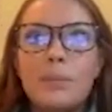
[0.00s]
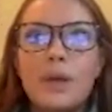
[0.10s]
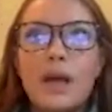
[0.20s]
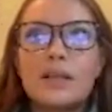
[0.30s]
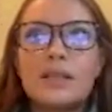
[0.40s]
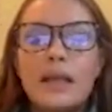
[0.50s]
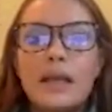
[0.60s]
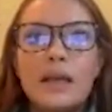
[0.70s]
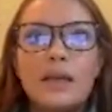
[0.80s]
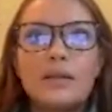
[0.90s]
because
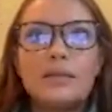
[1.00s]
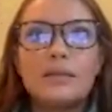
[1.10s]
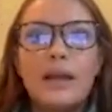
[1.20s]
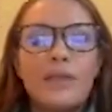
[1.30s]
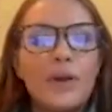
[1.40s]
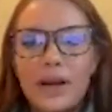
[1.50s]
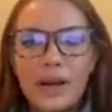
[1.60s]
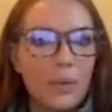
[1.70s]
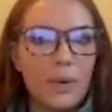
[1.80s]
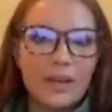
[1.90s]
they have no
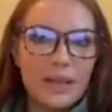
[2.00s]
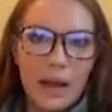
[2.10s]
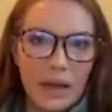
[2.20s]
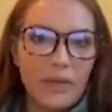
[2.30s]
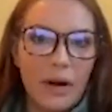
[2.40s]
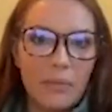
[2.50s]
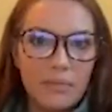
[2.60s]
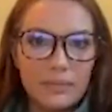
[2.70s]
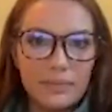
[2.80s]
idea where it's coming from.